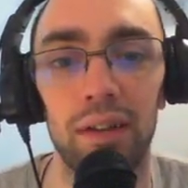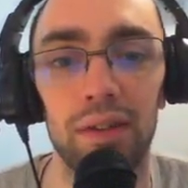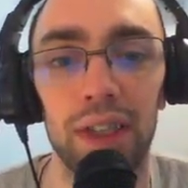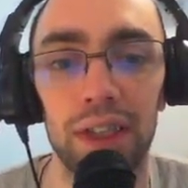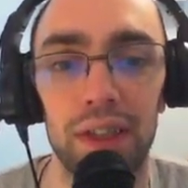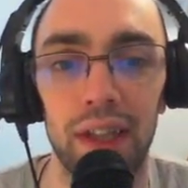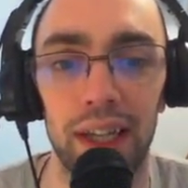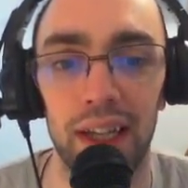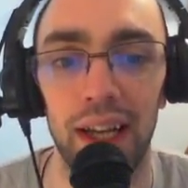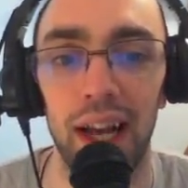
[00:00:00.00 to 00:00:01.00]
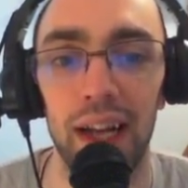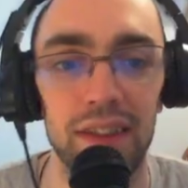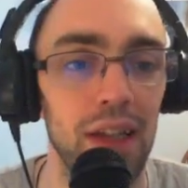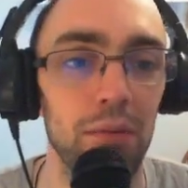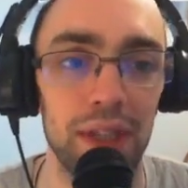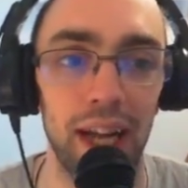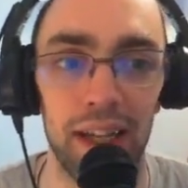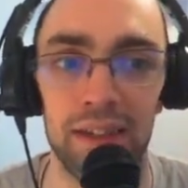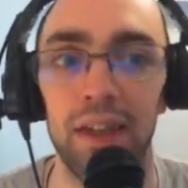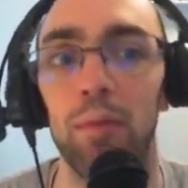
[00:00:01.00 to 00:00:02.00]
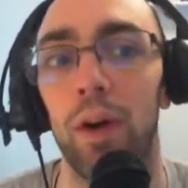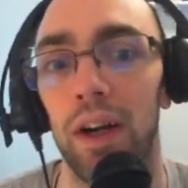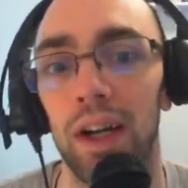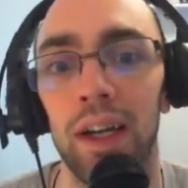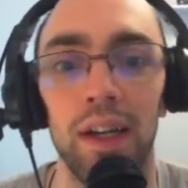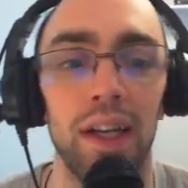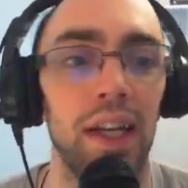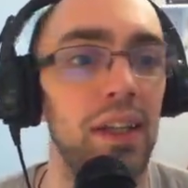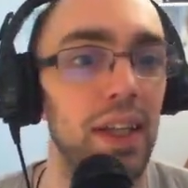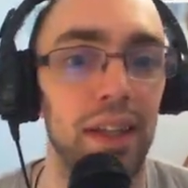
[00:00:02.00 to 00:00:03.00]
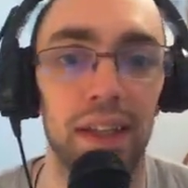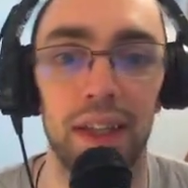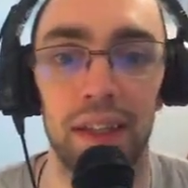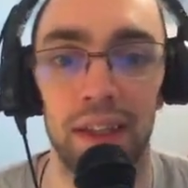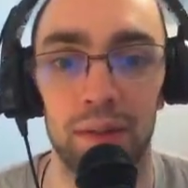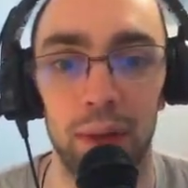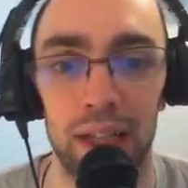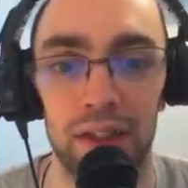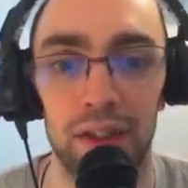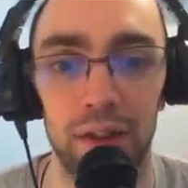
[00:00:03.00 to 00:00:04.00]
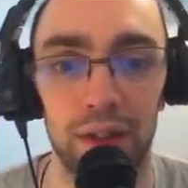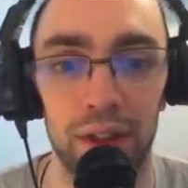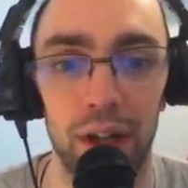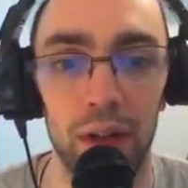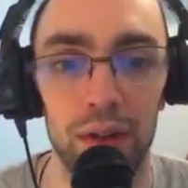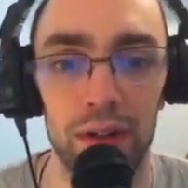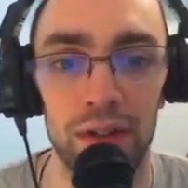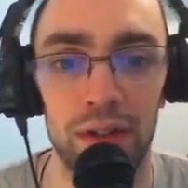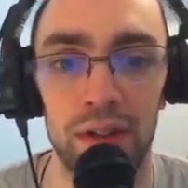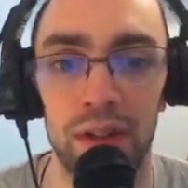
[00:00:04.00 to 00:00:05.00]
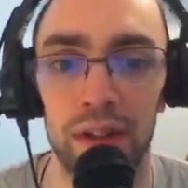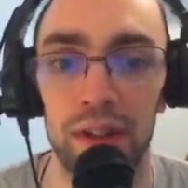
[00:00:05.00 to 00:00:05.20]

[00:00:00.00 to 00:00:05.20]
really just like some text somewhere in the patch server notes,